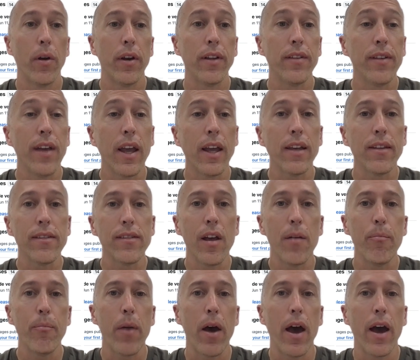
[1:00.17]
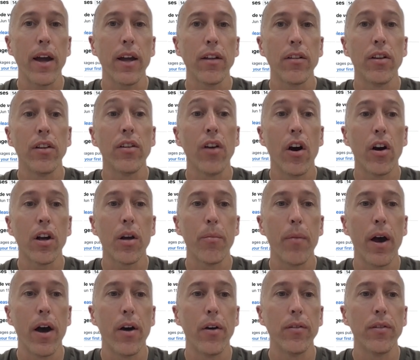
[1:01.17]
to take a step back to talk
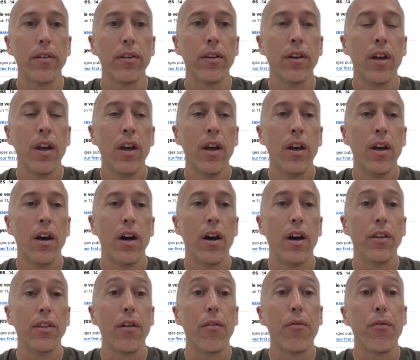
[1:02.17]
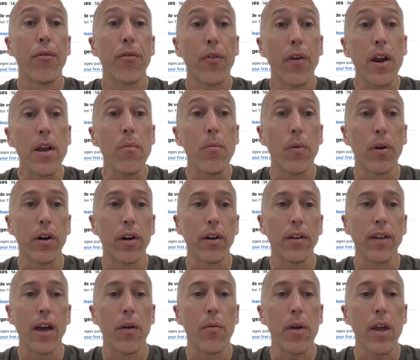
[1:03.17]
about the
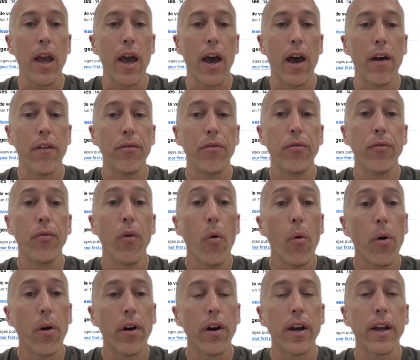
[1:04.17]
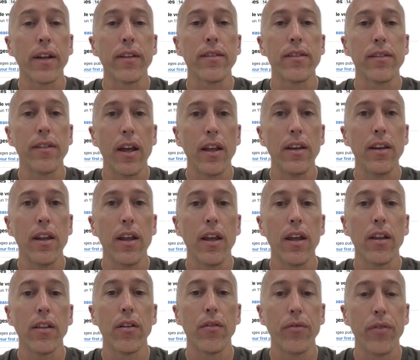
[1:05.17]
framework that we have for
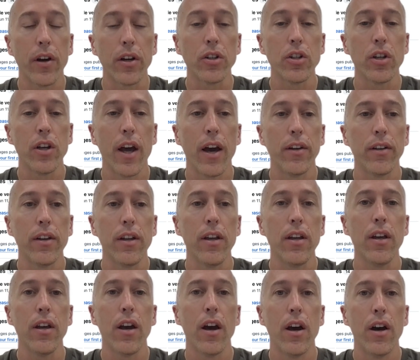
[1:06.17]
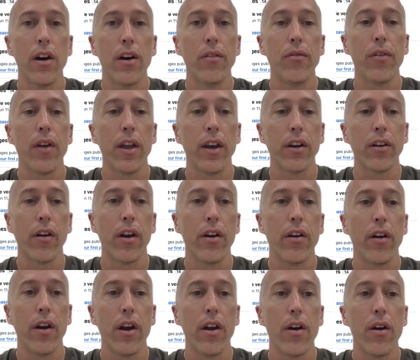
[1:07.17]
extending the functionality of
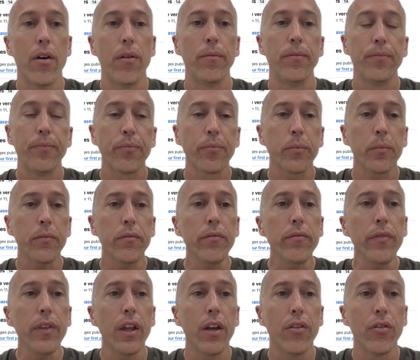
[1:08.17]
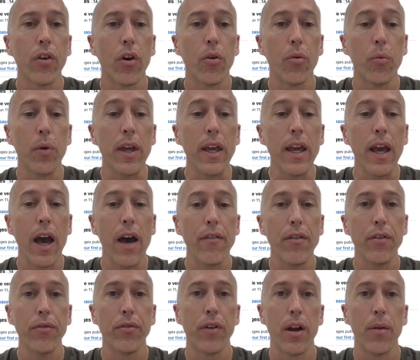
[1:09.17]
Integrator IO. So we have
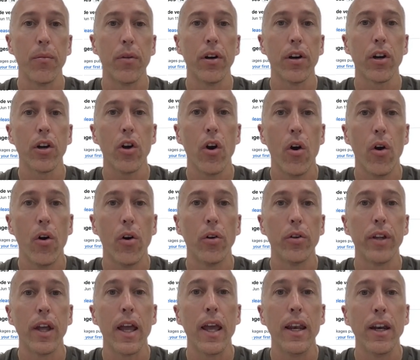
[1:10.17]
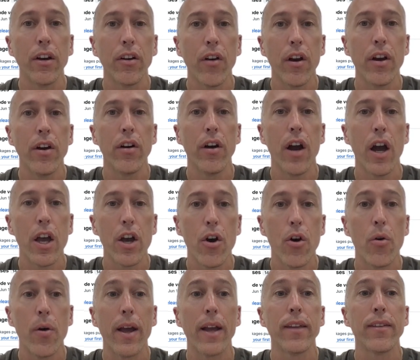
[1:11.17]
a framework called Integrator
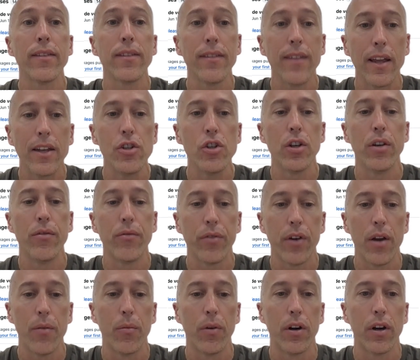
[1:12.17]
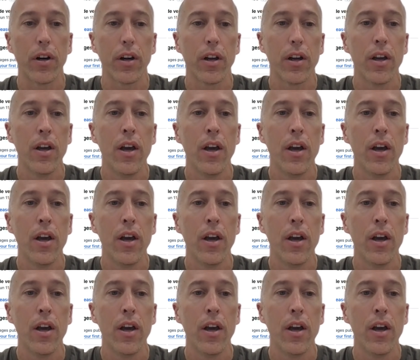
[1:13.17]
IO Extension Framework.